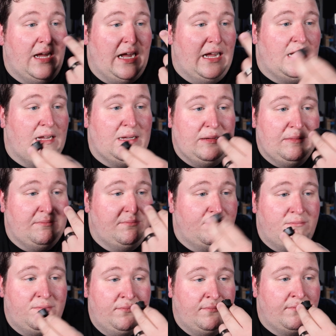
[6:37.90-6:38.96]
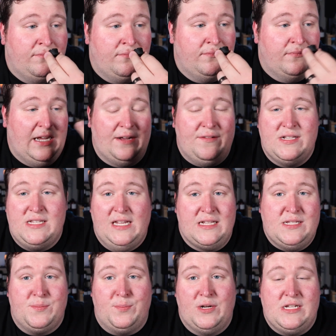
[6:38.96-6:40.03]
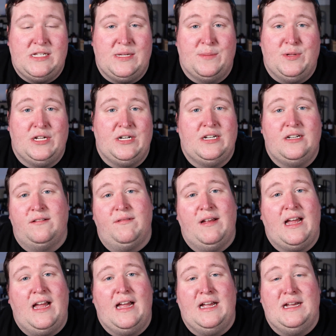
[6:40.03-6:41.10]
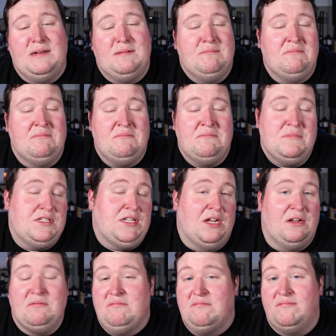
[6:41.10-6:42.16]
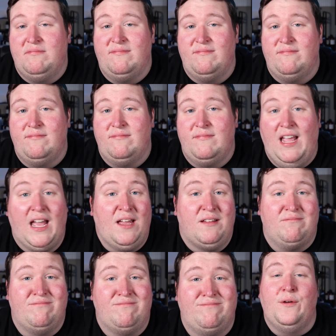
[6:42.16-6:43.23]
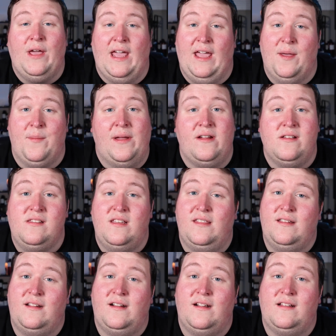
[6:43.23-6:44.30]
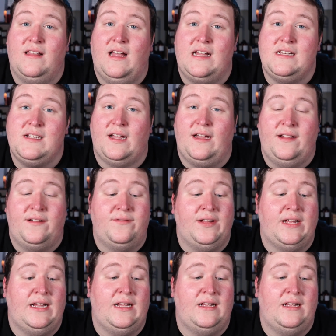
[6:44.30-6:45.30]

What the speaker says: I would say it's pretty similar. So yeah. Okay, apparently there are a lot of,